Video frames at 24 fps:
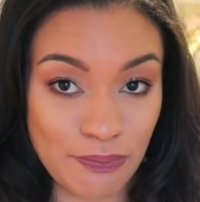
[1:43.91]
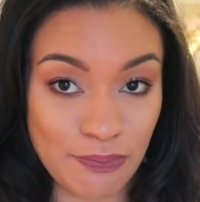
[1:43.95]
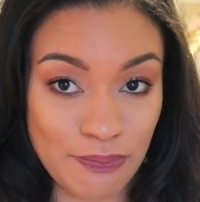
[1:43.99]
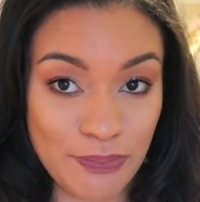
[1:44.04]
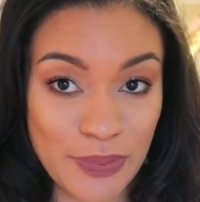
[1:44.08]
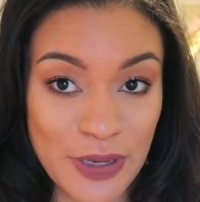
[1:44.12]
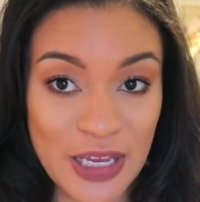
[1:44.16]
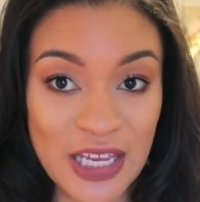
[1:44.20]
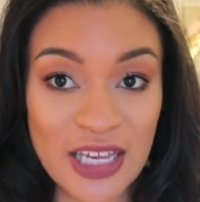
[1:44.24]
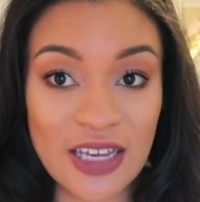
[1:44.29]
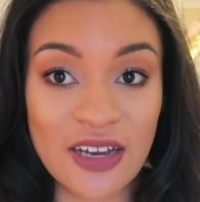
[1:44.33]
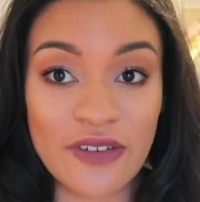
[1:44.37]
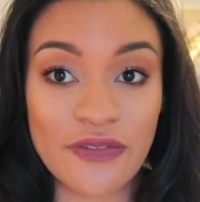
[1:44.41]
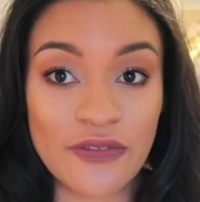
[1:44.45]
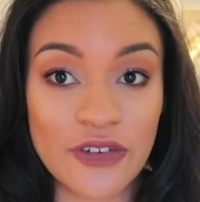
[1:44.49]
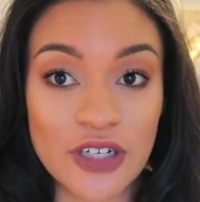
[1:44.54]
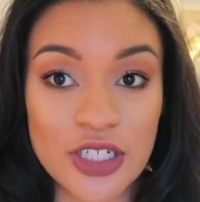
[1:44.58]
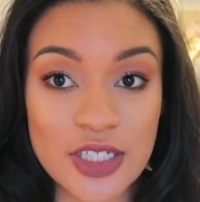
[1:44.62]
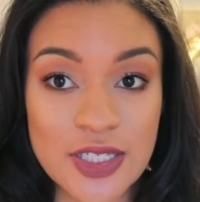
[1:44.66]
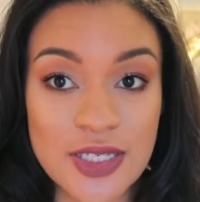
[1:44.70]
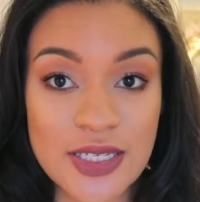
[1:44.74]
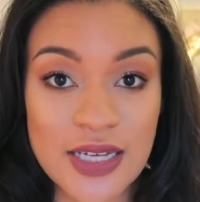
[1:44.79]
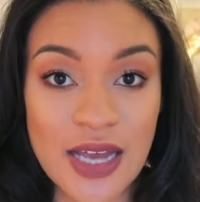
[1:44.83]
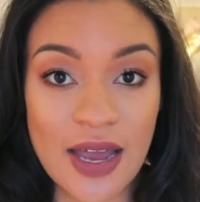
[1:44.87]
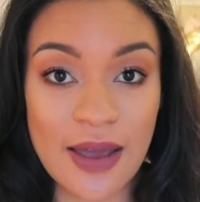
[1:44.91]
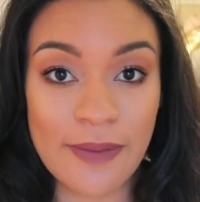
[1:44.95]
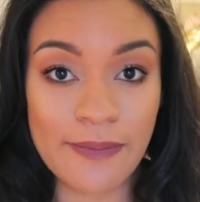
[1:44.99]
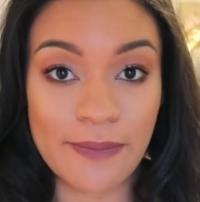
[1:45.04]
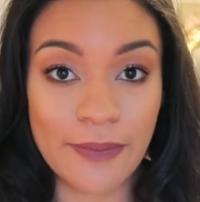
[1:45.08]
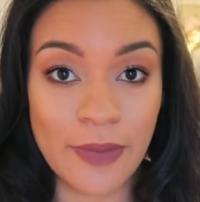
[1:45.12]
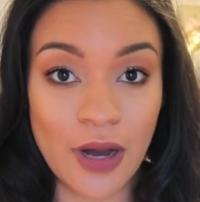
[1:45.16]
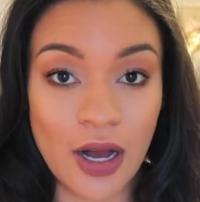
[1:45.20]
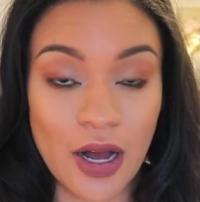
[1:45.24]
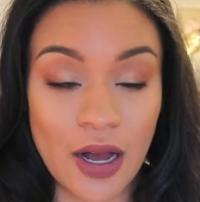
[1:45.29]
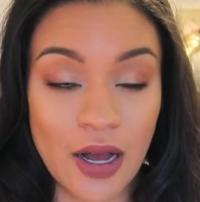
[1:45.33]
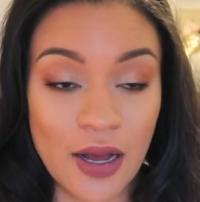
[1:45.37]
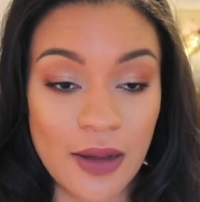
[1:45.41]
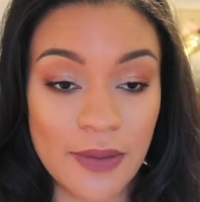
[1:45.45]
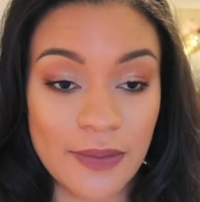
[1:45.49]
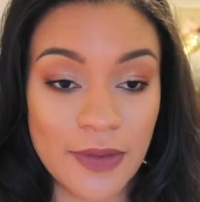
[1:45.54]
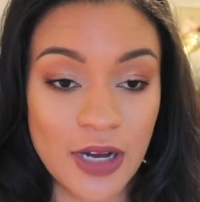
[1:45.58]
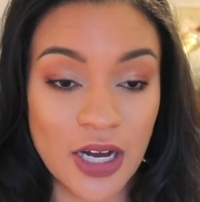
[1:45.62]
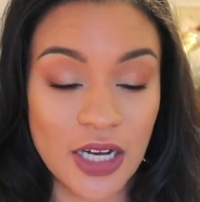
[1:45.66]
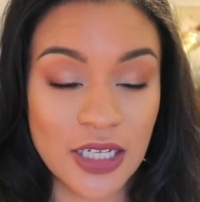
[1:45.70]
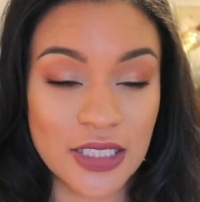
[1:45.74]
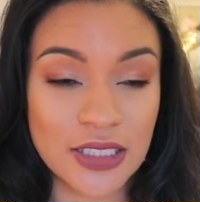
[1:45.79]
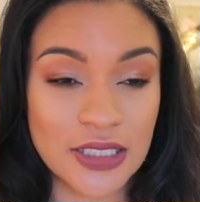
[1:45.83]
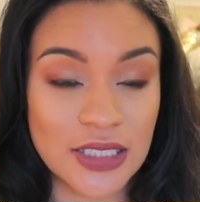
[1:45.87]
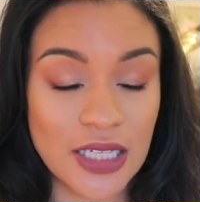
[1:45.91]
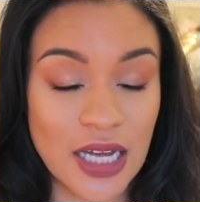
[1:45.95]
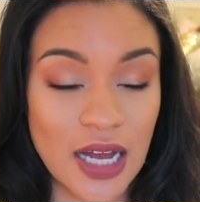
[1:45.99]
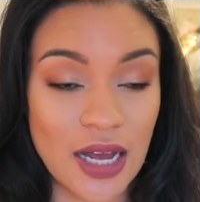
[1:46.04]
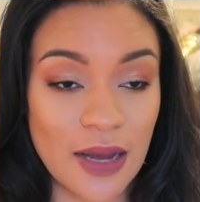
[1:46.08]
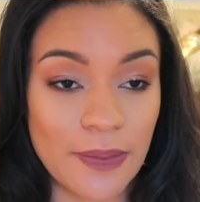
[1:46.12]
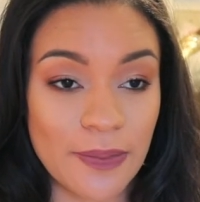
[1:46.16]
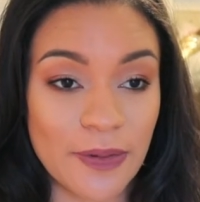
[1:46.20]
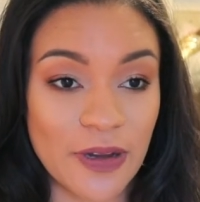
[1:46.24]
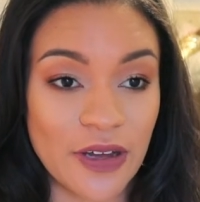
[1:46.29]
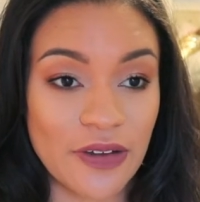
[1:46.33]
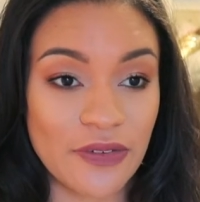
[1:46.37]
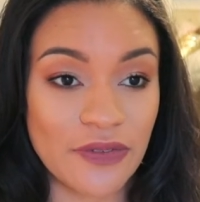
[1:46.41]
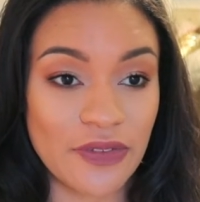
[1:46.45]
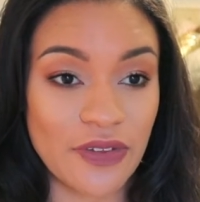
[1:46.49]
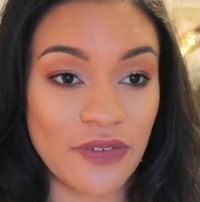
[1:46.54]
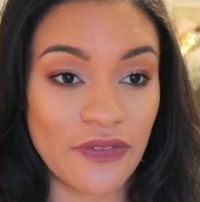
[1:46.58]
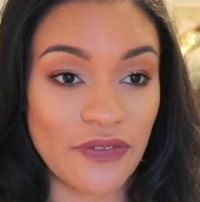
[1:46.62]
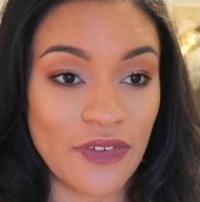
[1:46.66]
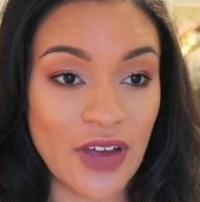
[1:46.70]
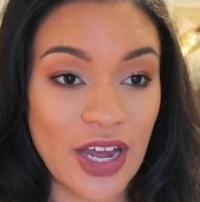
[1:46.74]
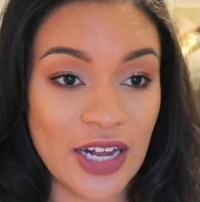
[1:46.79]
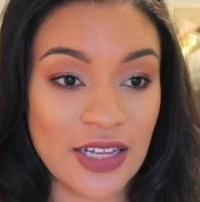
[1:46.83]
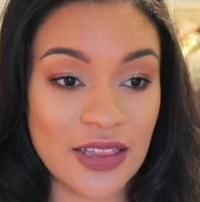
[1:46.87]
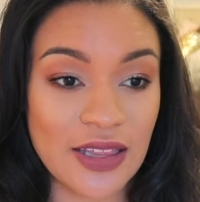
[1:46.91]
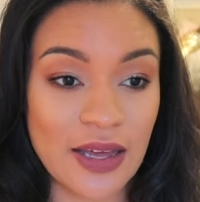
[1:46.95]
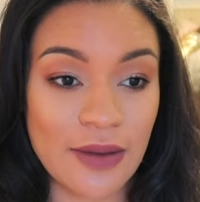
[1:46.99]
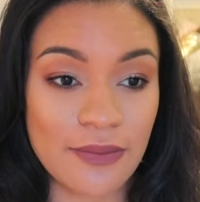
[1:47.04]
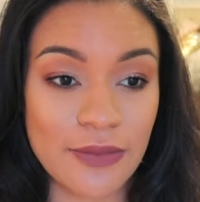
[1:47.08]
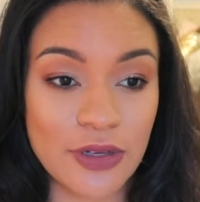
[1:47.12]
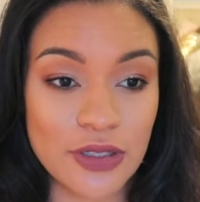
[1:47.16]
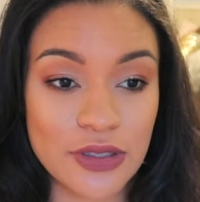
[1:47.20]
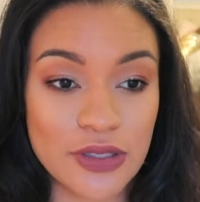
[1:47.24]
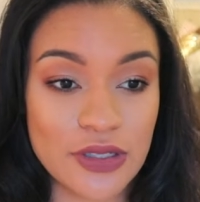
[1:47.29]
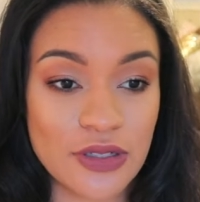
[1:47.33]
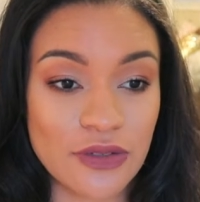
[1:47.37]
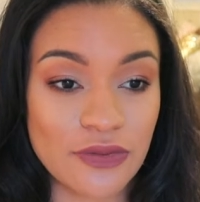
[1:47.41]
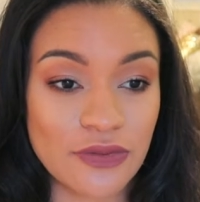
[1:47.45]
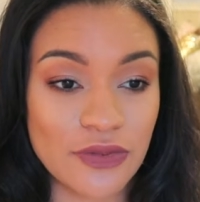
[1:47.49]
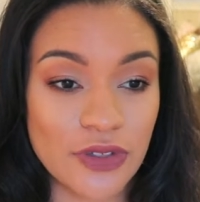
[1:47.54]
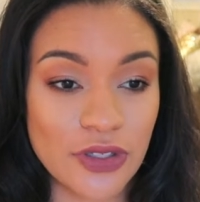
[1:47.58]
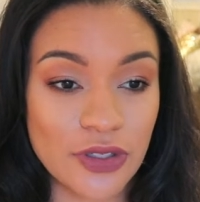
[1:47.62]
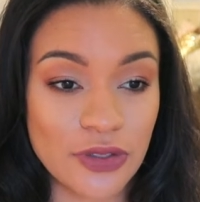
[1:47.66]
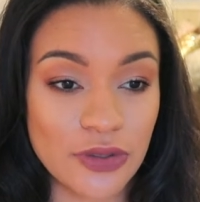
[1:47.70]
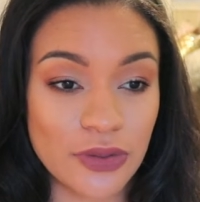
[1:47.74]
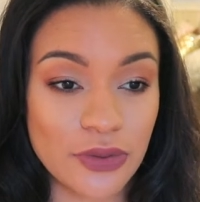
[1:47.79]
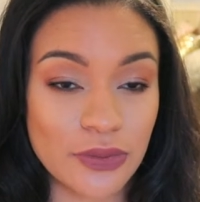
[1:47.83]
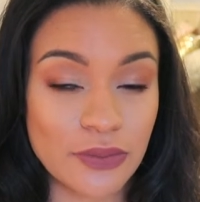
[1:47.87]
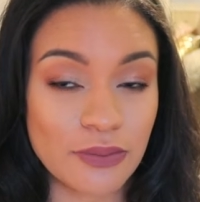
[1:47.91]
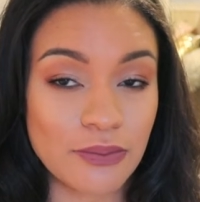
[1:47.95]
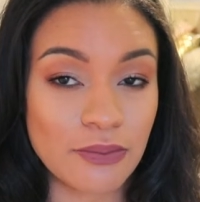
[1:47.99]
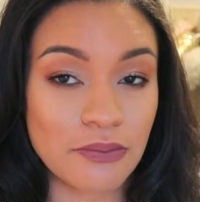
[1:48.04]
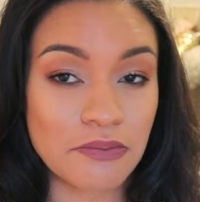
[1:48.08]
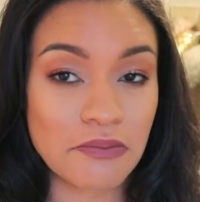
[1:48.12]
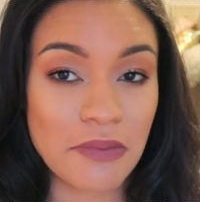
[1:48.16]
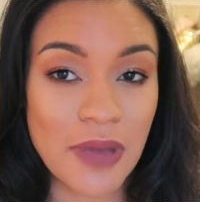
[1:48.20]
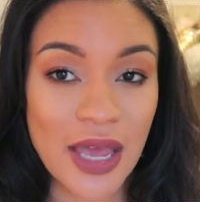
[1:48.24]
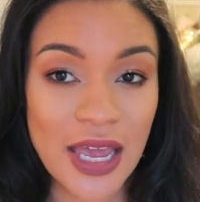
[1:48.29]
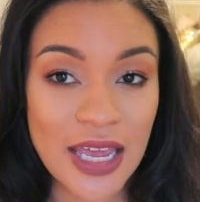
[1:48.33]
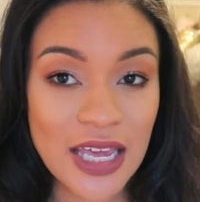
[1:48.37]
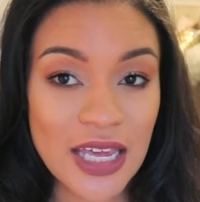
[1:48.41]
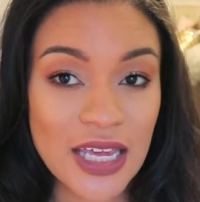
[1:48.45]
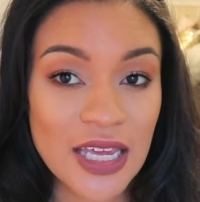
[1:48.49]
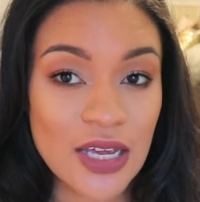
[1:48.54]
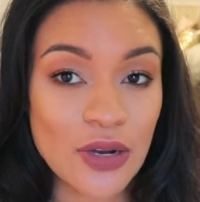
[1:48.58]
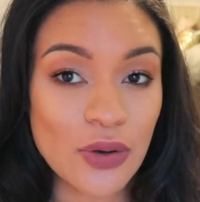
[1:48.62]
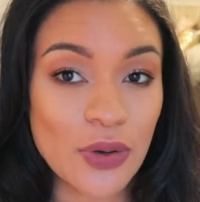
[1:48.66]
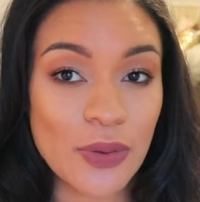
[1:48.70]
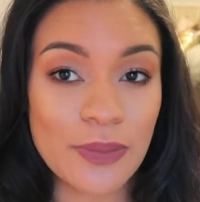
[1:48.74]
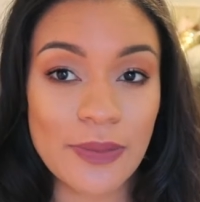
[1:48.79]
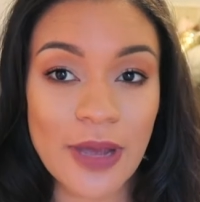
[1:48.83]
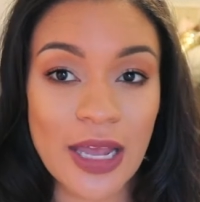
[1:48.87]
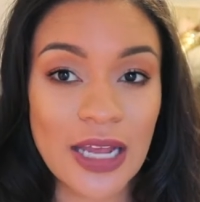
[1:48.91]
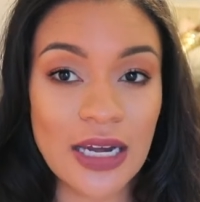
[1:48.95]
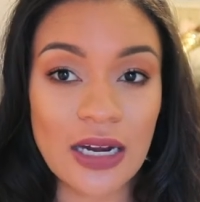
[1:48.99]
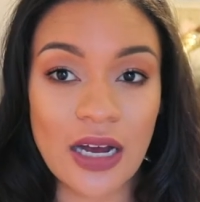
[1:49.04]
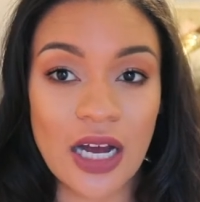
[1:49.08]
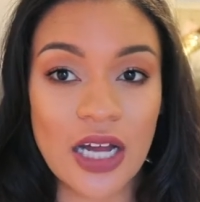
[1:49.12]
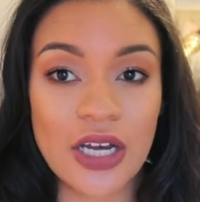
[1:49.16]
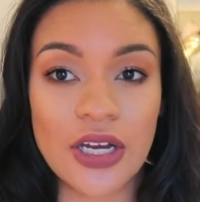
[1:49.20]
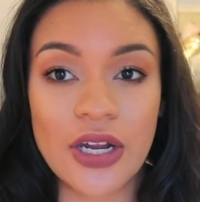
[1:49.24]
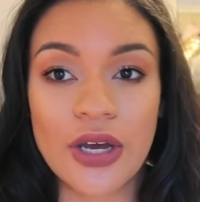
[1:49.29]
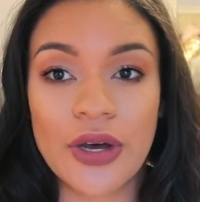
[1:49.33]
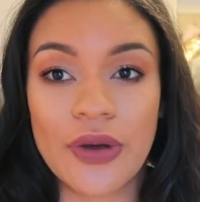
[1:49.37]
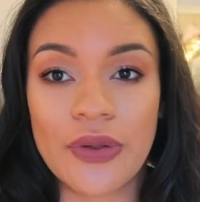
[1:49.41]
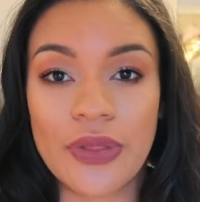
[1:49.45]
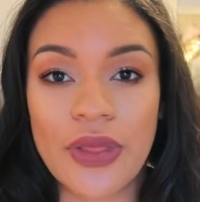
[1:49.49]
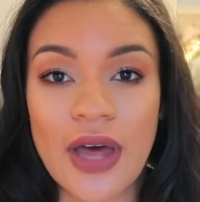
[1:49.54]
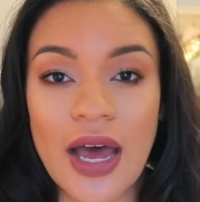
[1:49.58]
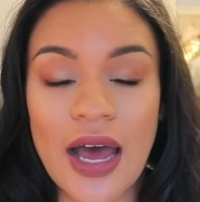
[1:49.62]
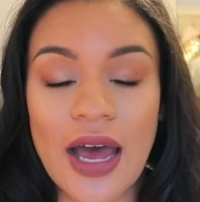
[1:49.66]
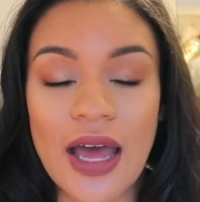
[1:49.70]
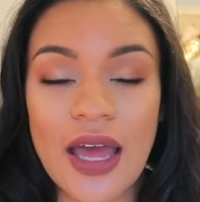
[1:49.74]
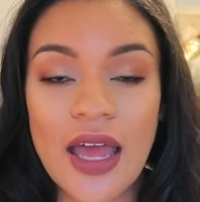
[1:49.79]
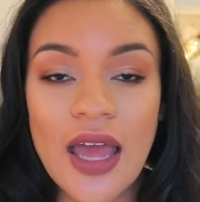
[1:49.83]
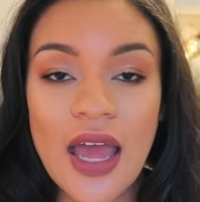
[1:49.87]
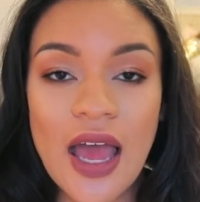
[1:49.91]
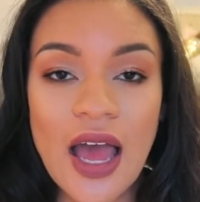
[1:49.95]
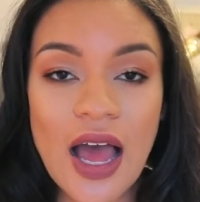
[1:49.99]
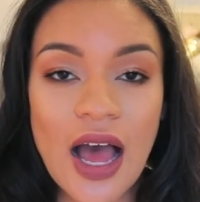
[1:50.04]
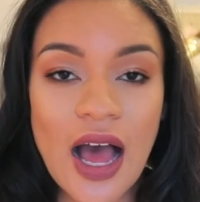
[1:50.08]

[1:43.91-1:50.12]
being a first-time mom, on top of the fact that most of you may or may not know that